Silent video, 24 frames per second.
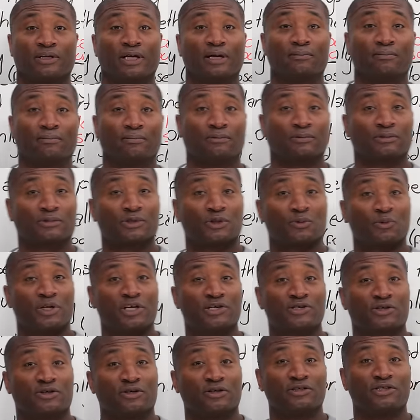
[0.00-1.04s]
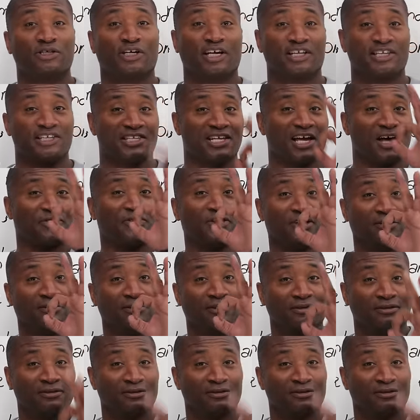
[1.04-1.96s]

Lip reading: Yep. So when it's good, you get nothing.